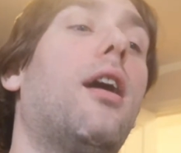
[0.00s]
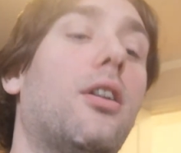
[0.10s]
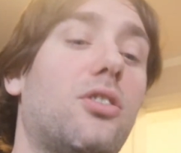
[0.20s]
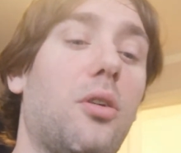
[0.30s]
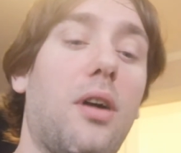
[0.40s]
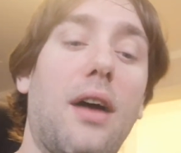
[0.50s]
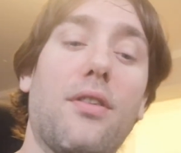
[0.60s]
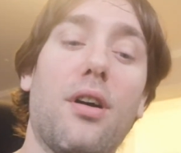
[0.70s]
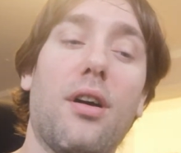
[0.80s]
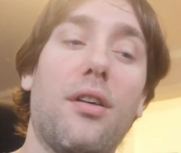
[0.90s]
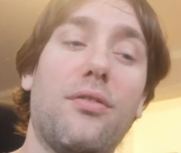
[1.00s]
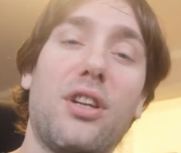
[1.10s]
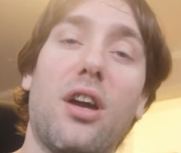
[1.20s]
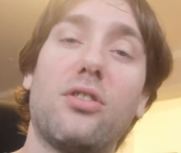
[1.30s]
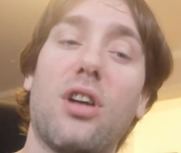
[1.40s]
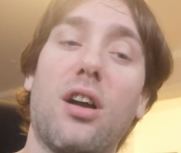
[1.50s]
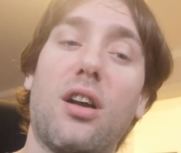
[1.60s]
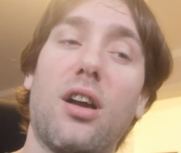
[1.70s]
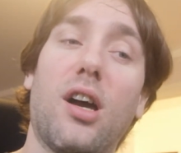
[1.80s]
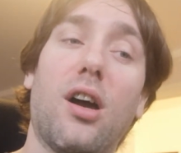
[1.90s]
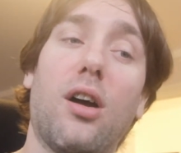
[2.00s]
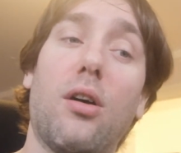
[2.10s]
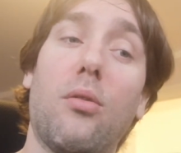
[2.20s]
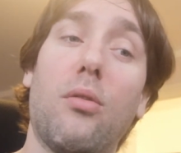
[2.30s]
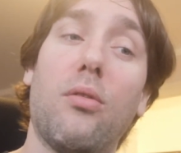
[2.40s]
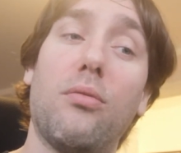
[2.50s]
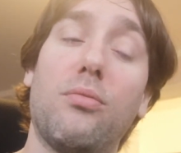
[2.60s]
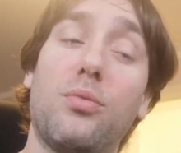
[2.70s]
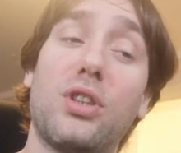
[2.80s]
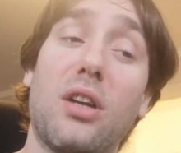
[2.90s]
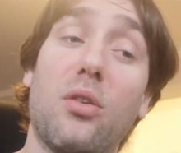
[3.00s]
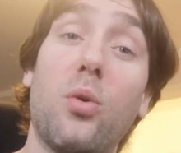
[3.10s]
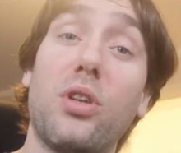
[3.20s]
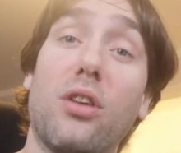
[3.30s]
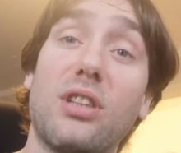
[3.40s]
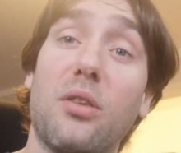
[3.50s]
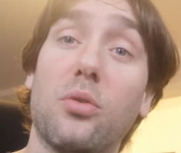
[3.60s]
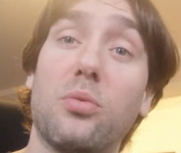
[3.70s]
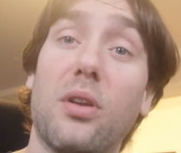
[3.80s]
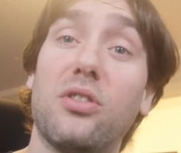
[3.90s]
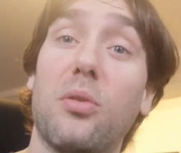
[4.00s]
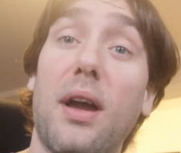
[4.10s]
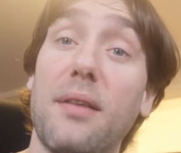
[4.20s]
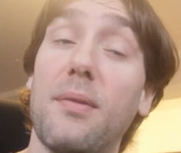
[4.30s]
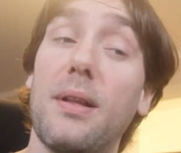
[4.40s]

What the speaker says: So it will have a video chunk, audio channels 1 to 8,